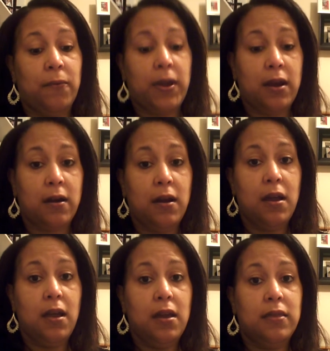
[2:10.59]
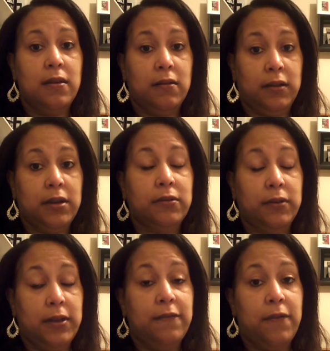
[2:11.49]
wear. They're
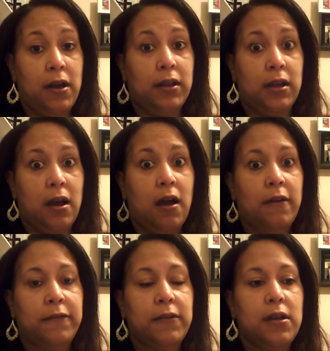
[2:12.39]
literally falling off.